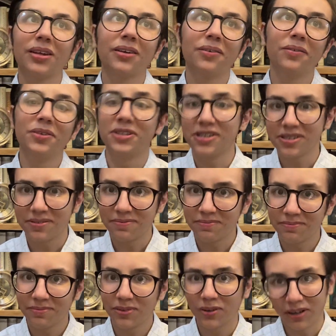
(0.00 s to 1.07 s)
which is
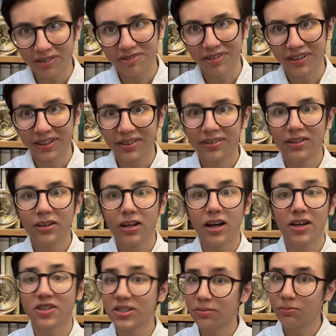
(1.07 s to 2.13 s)
quite funny.
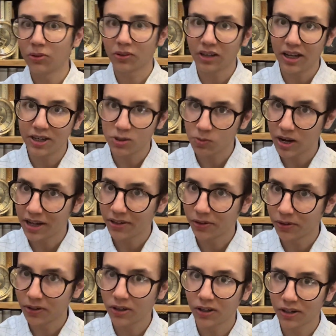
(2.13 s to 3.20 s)
Simbalk Lane is where
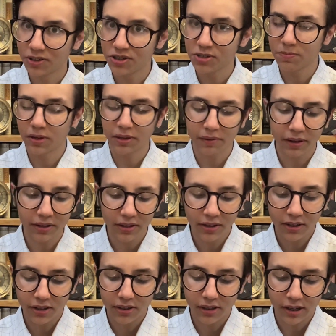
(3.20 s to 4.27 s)
York College is, by the way.
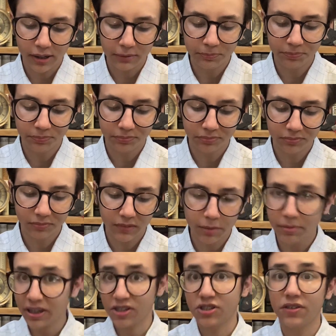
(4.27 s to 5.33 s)
But
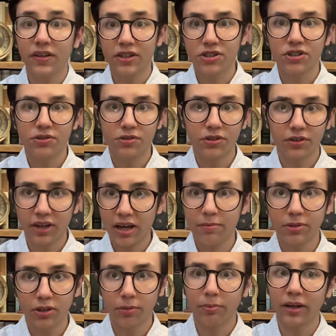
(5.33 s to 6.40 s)
yes, so you get to choose your name
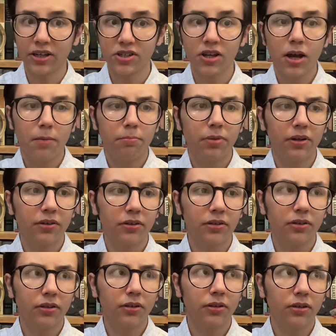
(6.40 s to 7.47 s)
and your place. But
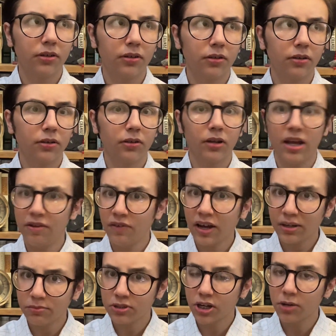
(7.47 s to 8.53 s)
if
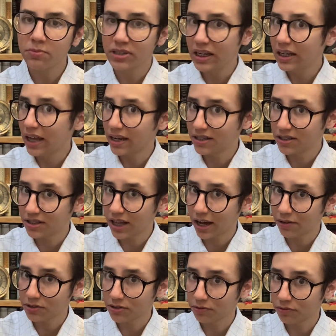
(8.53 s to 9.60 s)
Adam Tomes did get into the
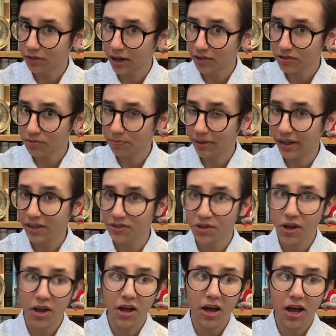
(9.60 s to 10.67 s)
House of Peers,
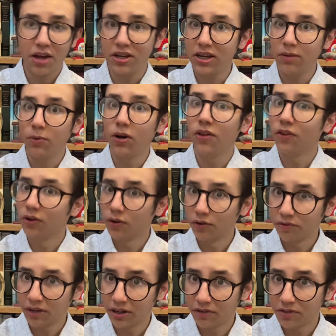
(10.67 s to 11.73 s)
and he were the Lord
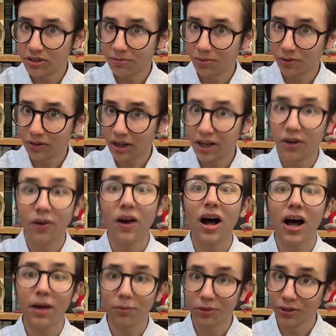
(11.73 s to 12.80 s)
Vader of Simbalk Lane, or
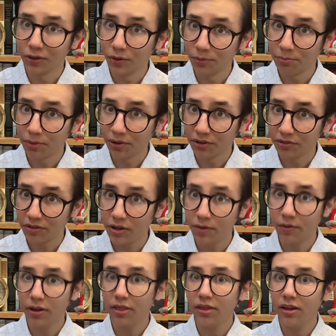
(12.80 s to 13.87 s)
I were the Lord Bond of Heworth,